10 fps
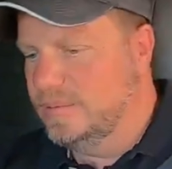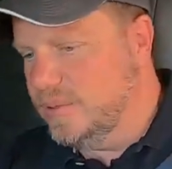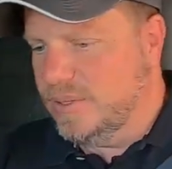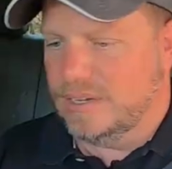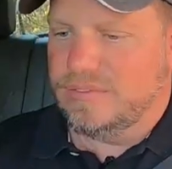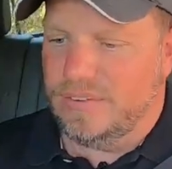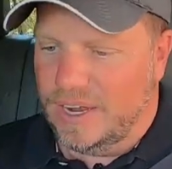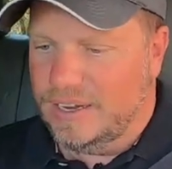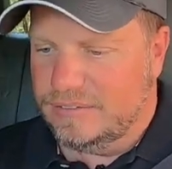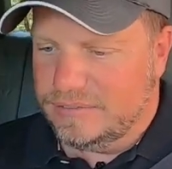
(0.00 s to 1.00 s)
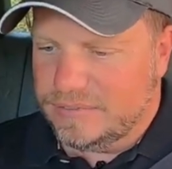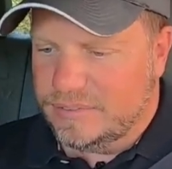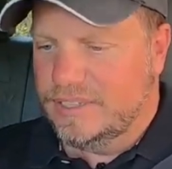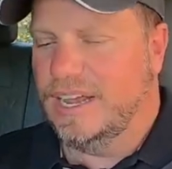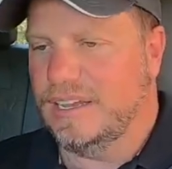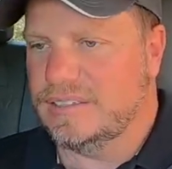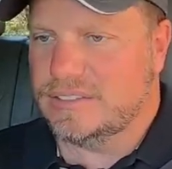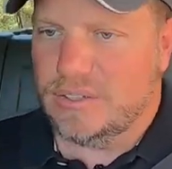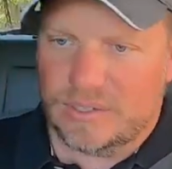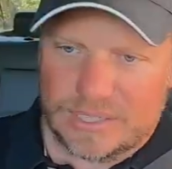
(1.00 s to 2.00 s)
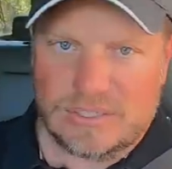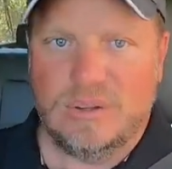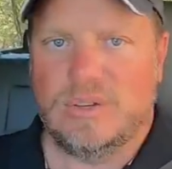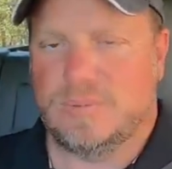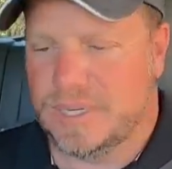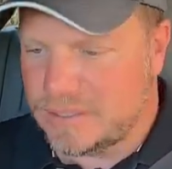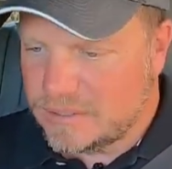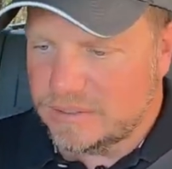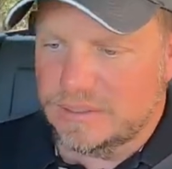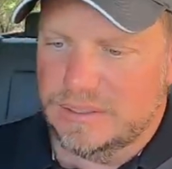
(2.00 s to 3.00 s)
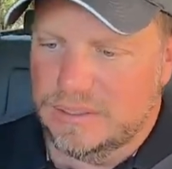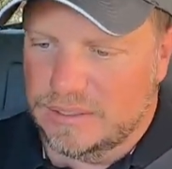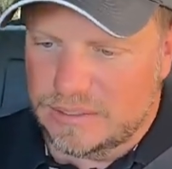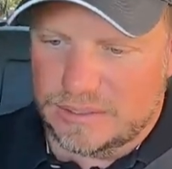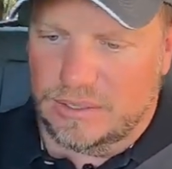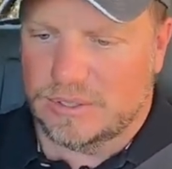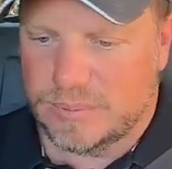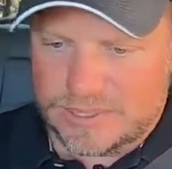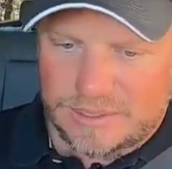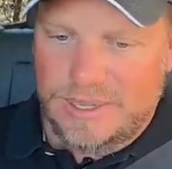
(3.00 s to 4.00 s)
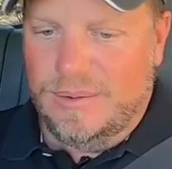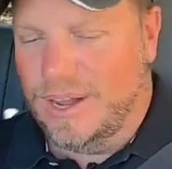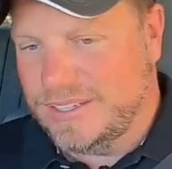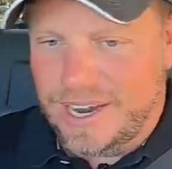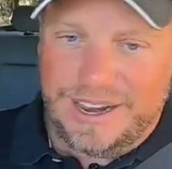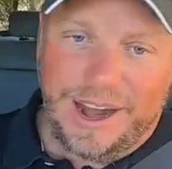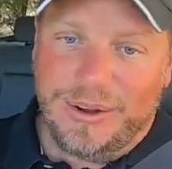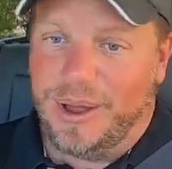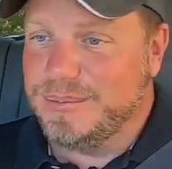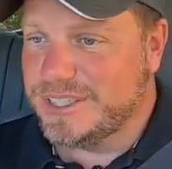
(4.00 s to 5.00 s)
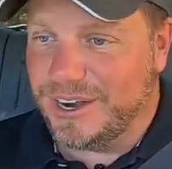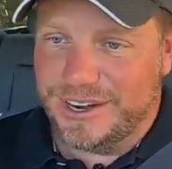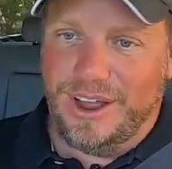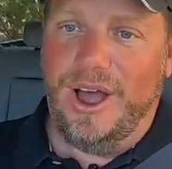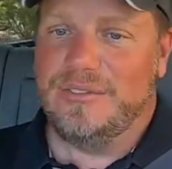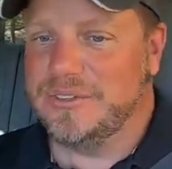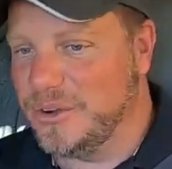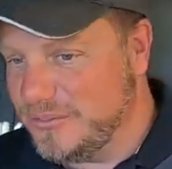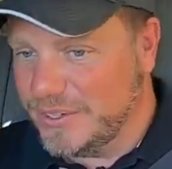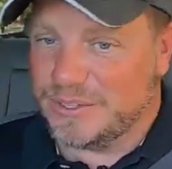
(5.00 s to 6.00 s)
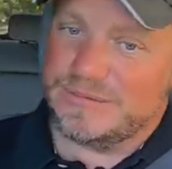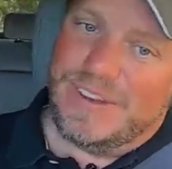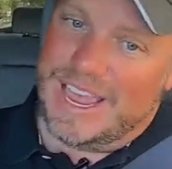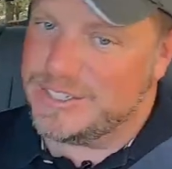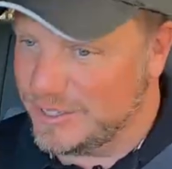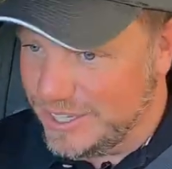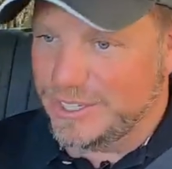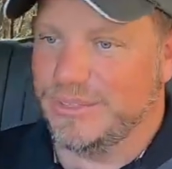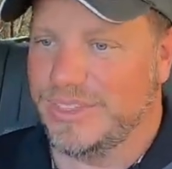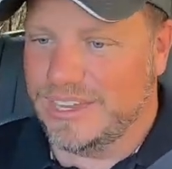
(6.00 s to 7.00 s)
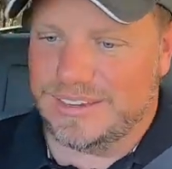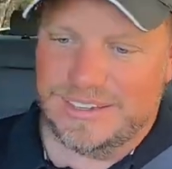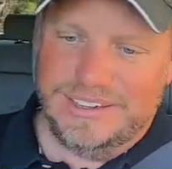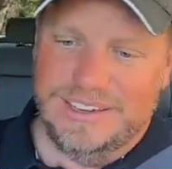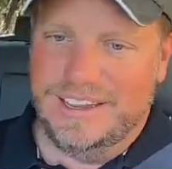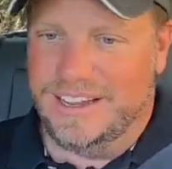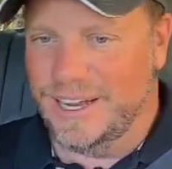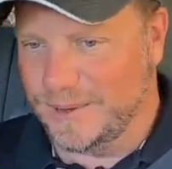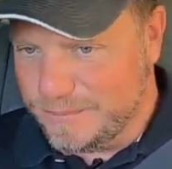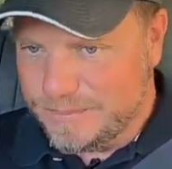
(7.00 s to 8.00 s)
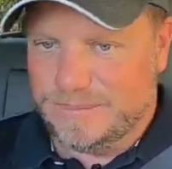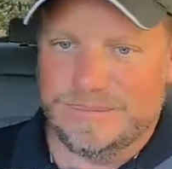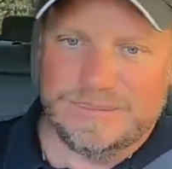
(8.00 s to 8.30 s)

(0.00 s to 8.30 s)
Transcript: doing like 5. Yeah, so okay, so low speeds. Still low speeds. I don't know, I'm sorry. Off-road feels faster than you think than